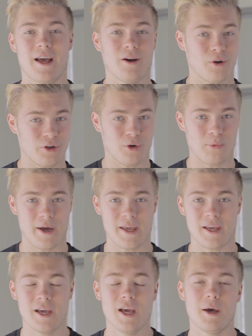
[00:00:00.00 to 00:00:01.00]
that on your
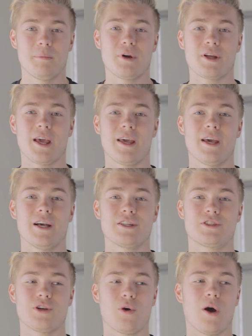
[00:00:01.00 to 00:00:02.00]
way. But okay,
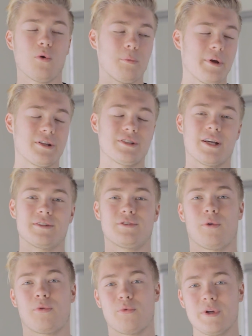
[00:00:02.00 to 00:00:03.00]
so I will break this down
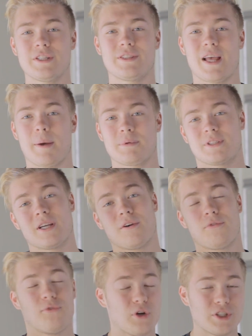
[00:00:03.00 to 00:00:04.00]
to 3 steps.
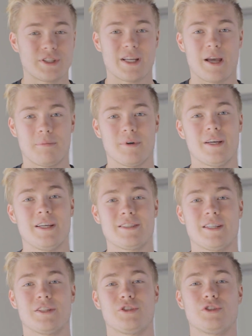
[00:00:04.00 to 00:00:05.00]
First step is
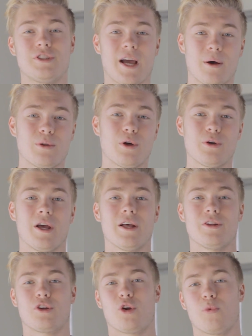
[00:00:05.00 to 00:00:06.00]
that you
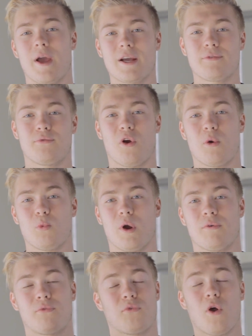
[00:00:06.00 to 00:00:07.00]
download the correct
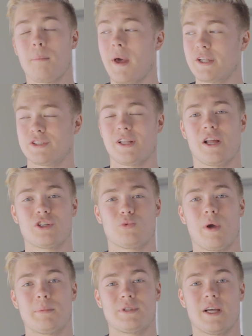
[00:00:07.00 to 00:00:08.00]
firmware from Magic Lantern's
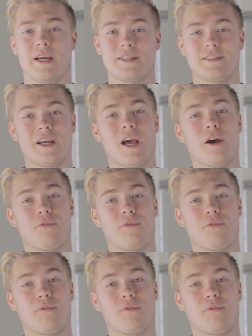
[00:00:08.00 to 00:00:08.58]
website